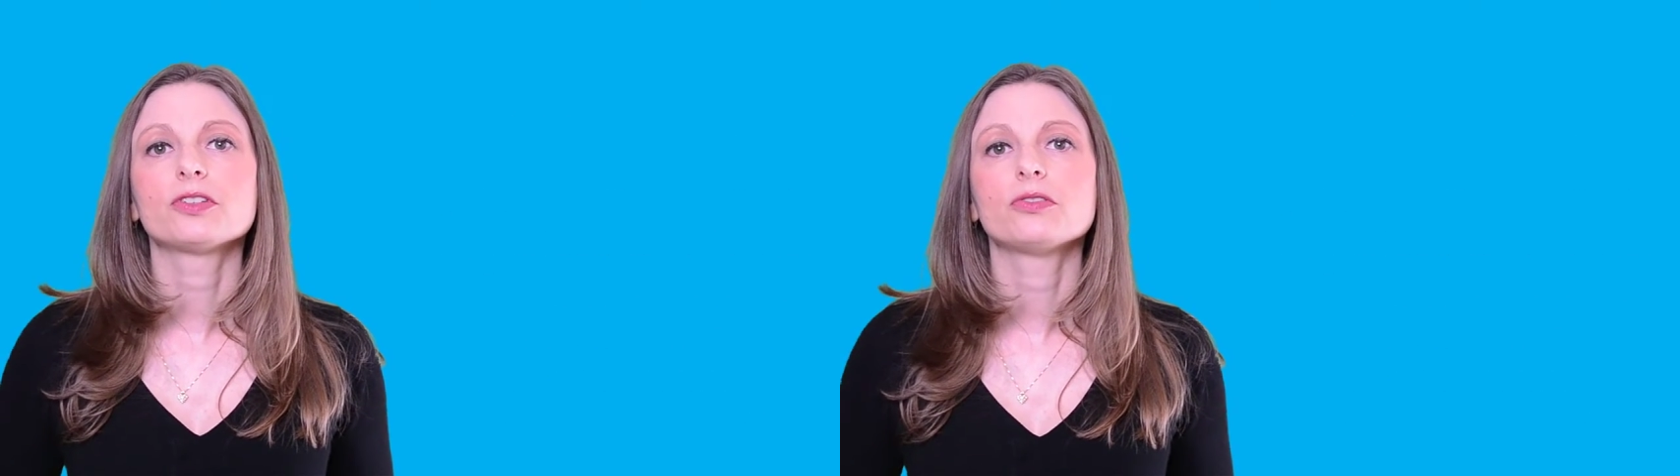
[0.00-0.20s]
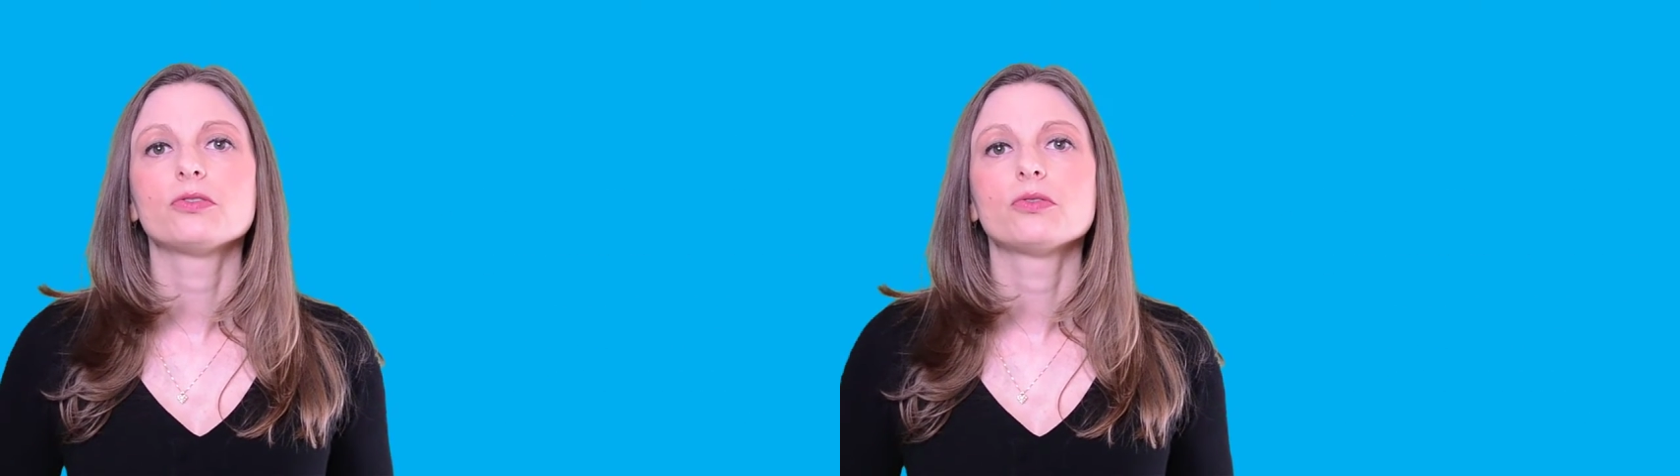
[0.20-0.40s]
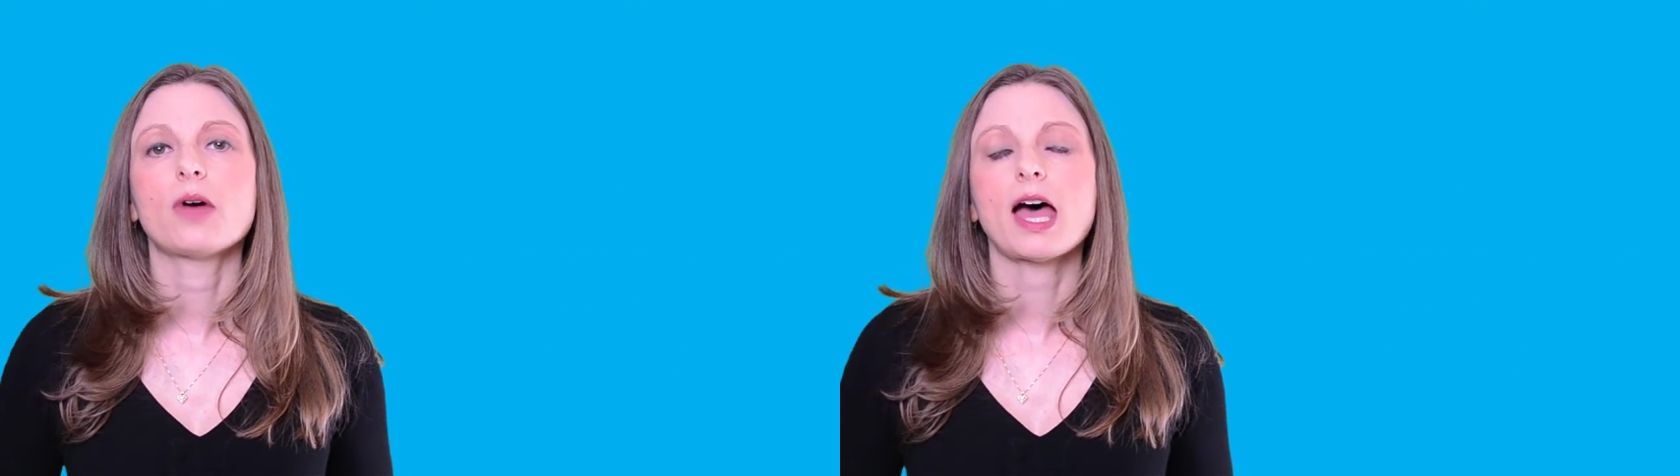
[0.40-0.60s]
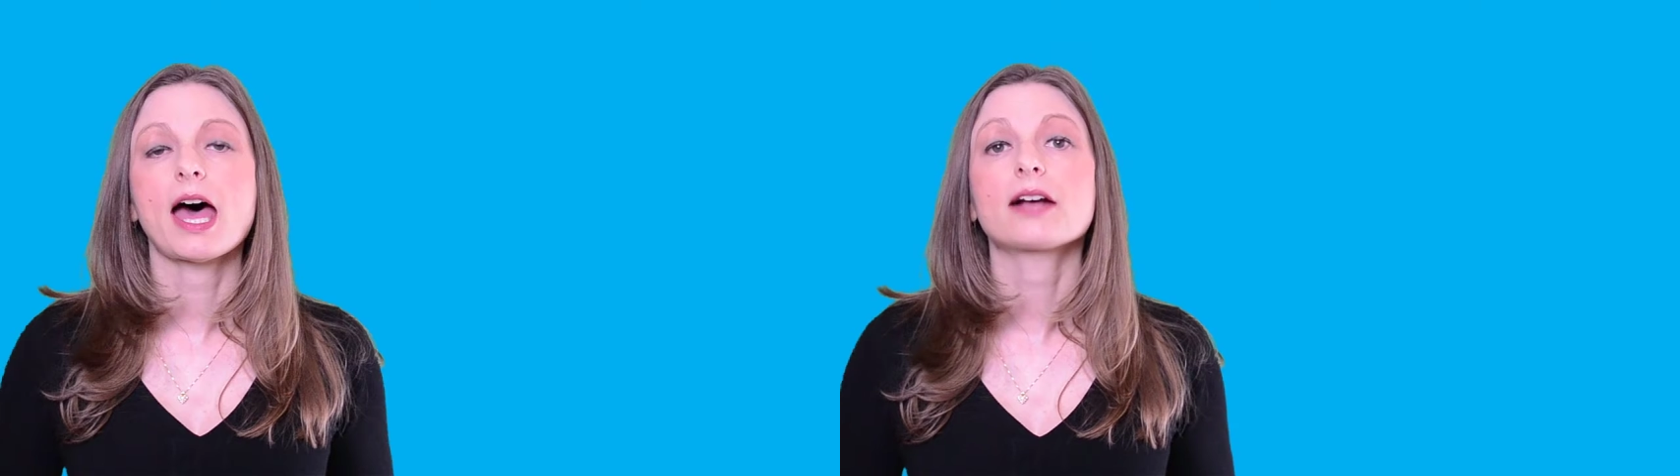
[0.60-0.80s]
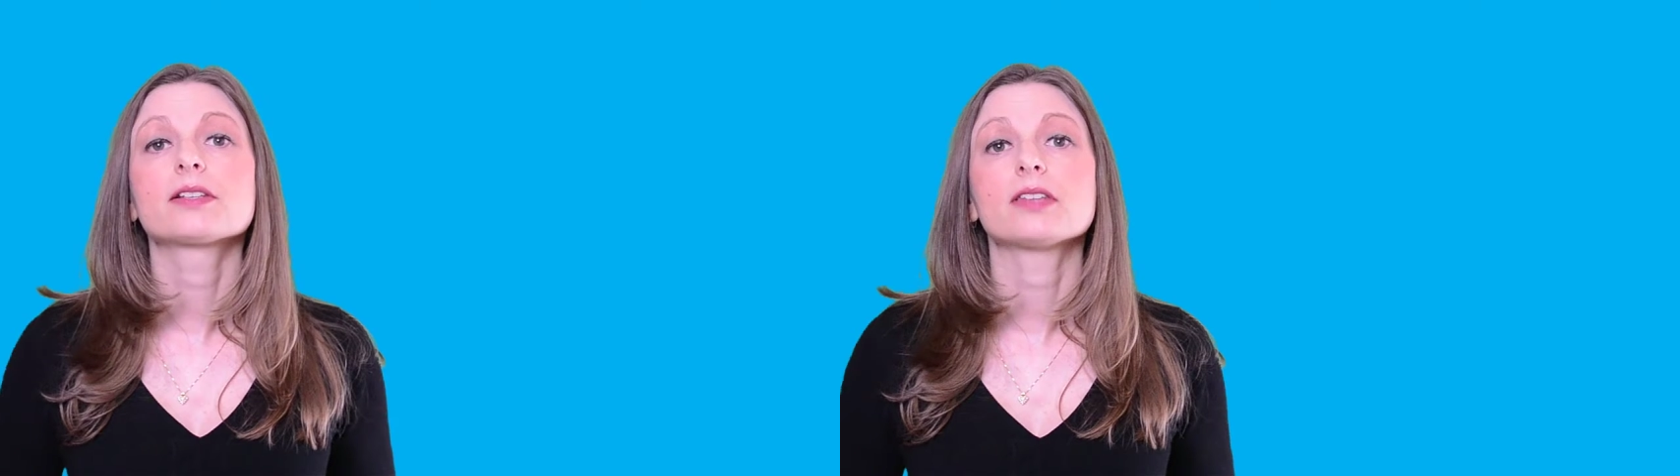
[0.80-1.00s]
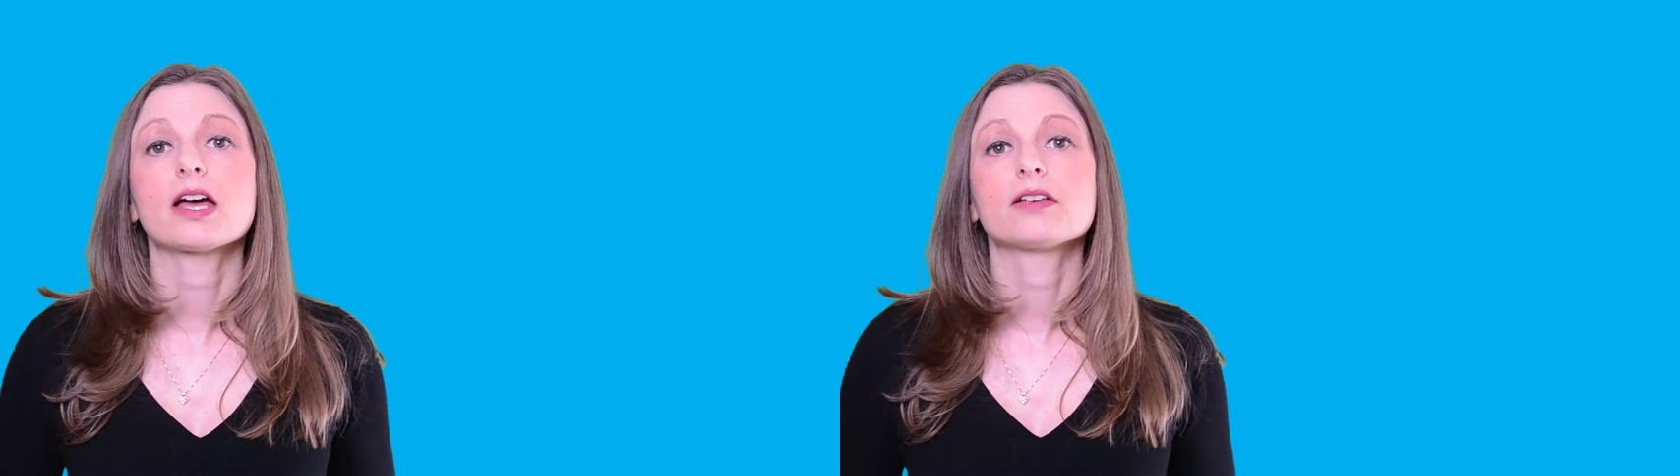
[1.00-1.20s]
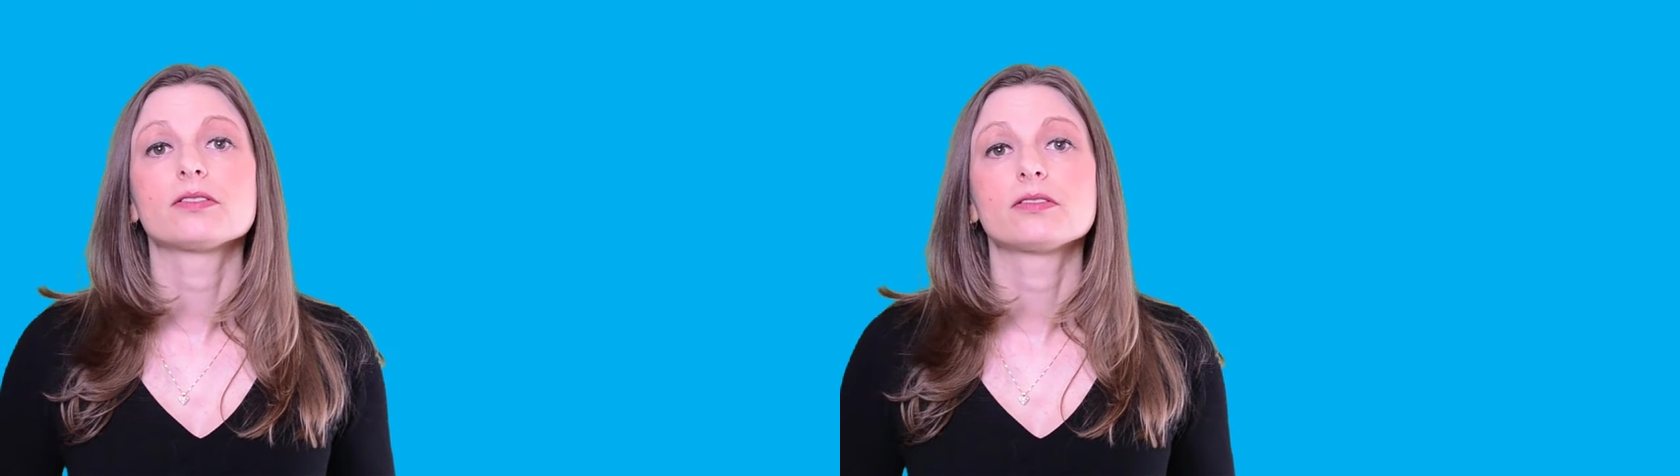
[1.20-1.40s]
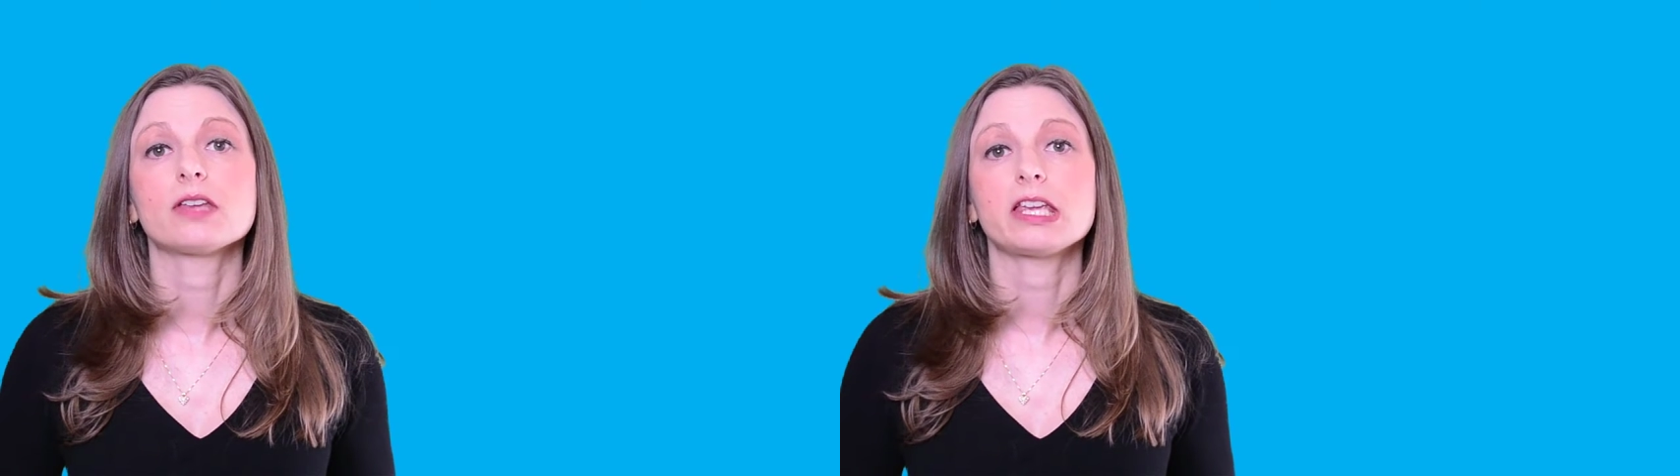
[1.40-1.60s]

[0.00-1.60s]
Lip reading: to access